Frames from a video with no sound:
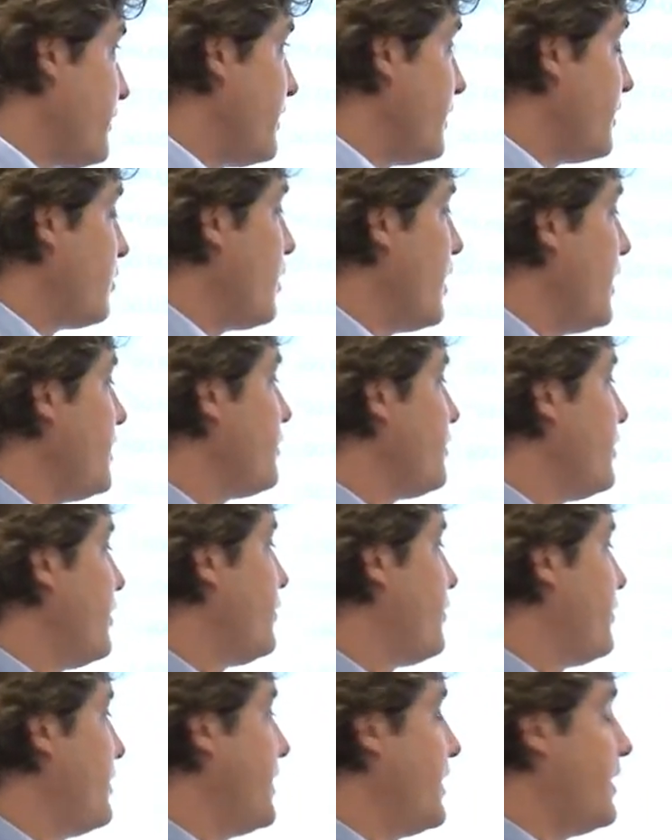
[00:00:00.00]
it's quite
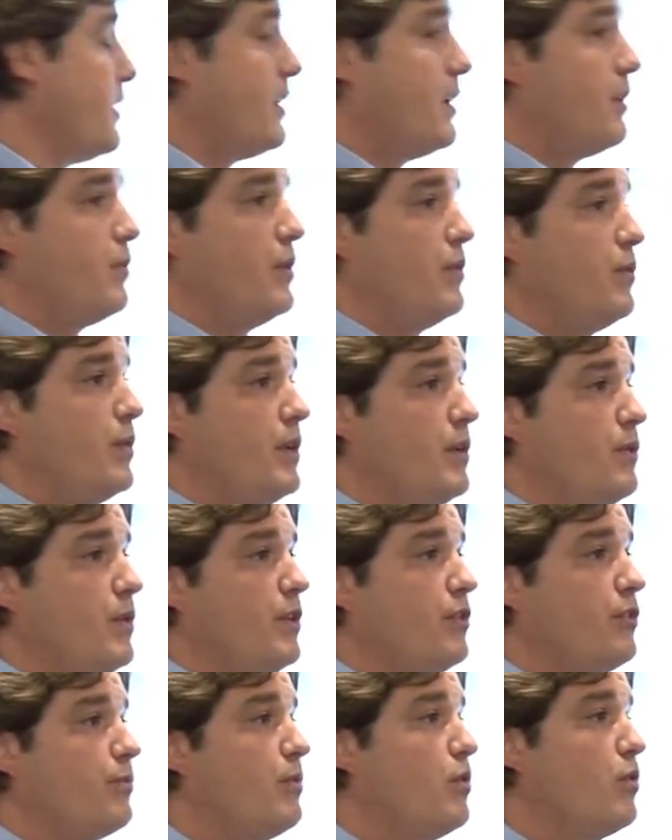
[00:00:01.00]
interesting. Uh, we, we,
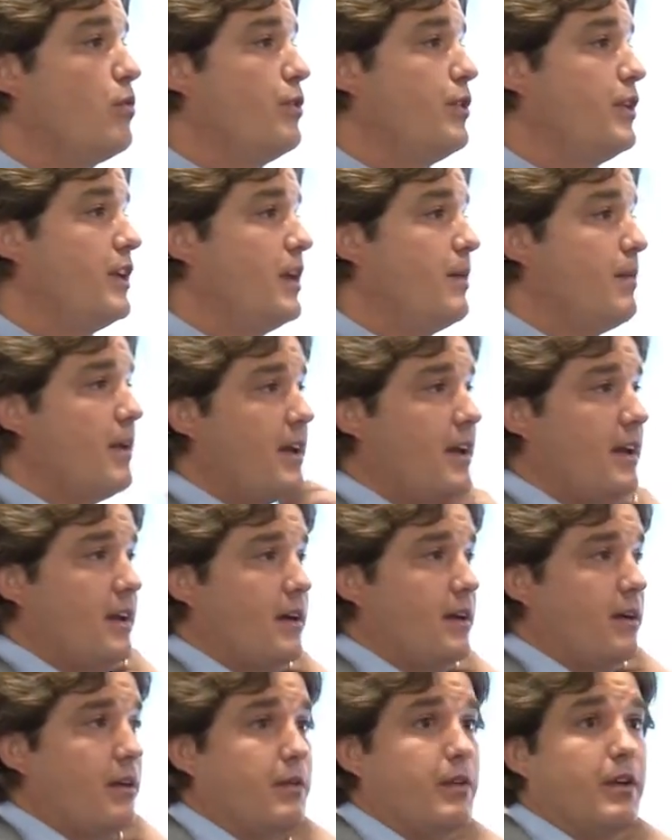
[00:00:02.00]
we spoke with the
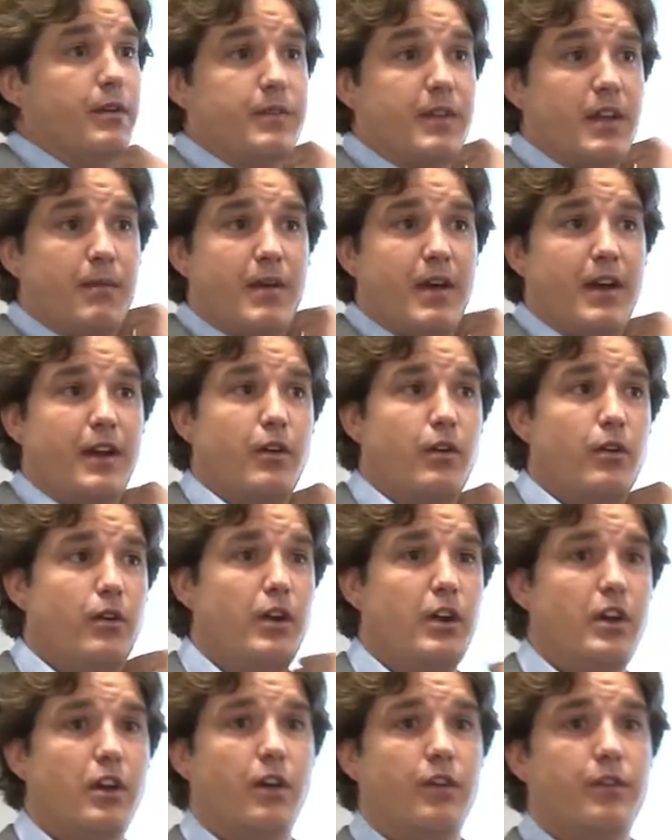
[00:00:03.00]
Gebana, well, uh, Gebana
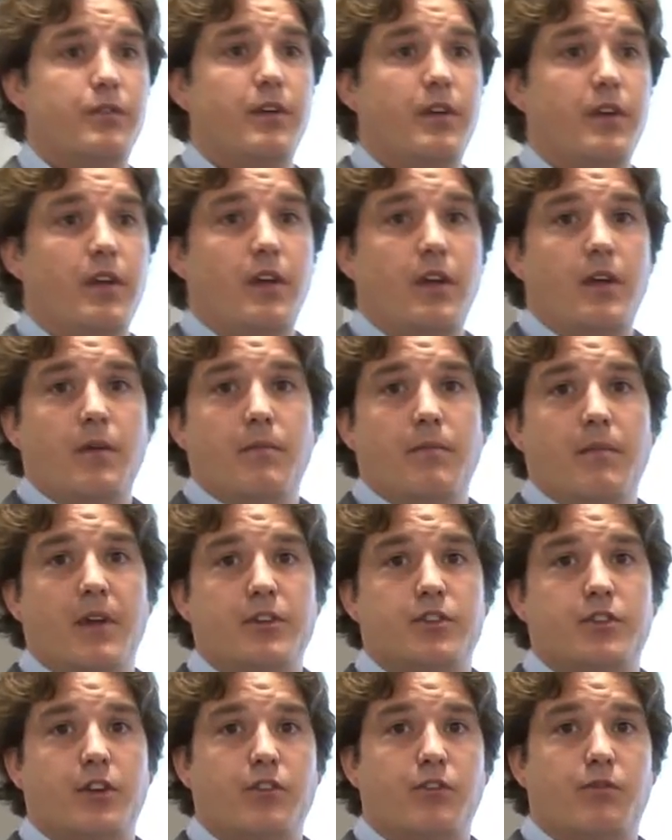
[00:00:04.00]
early on,
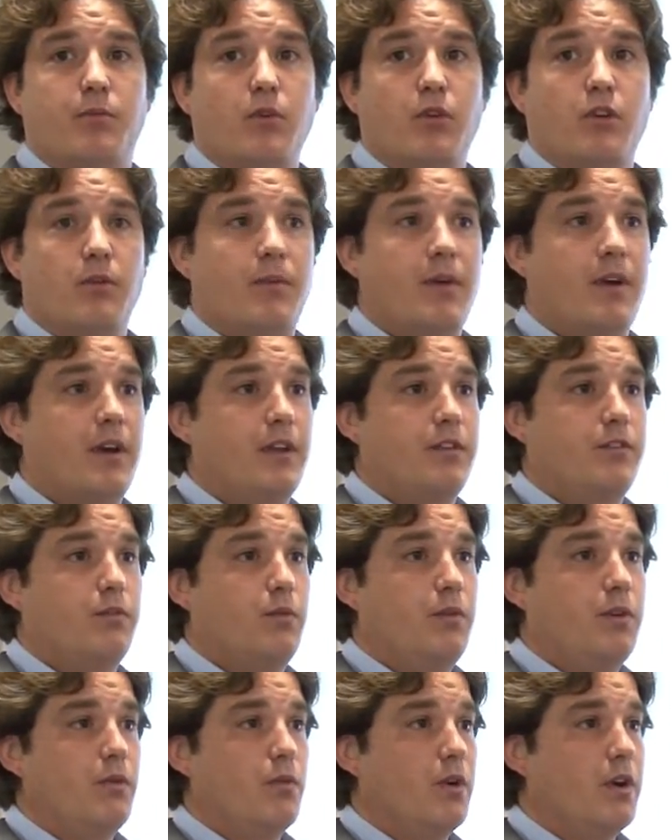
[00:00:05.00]
mentioned and spoke about it.
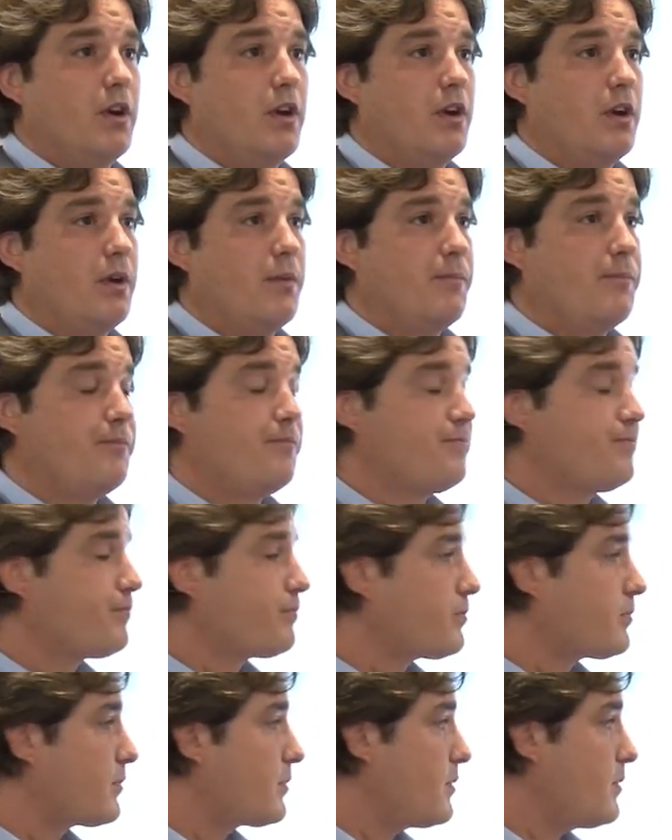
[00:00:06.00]
We were, um,
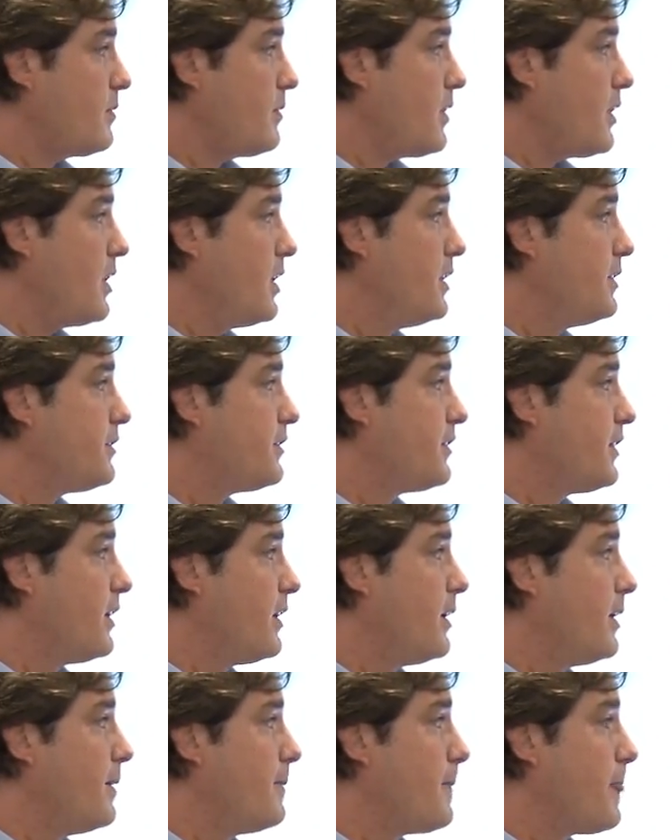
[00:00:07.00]
it's,
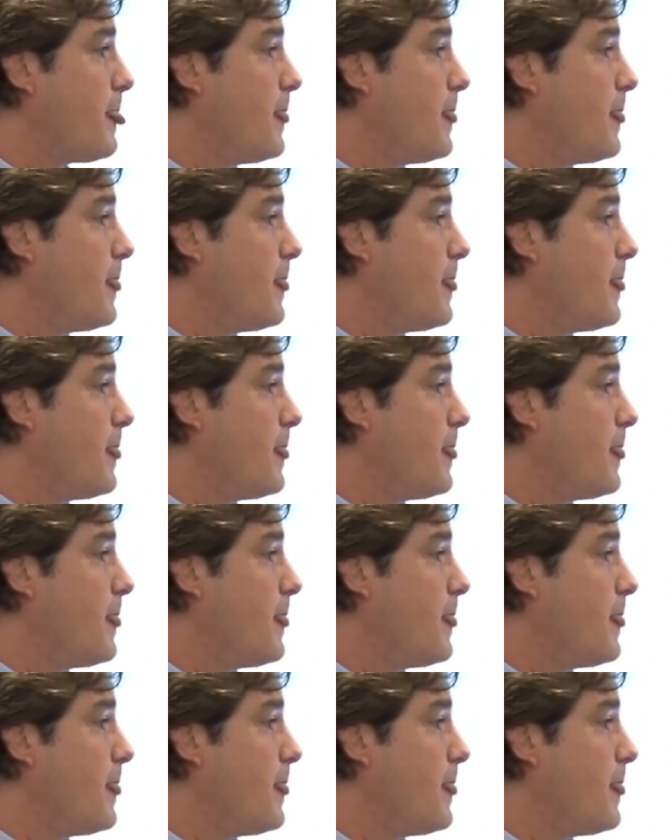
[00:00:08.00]
uh,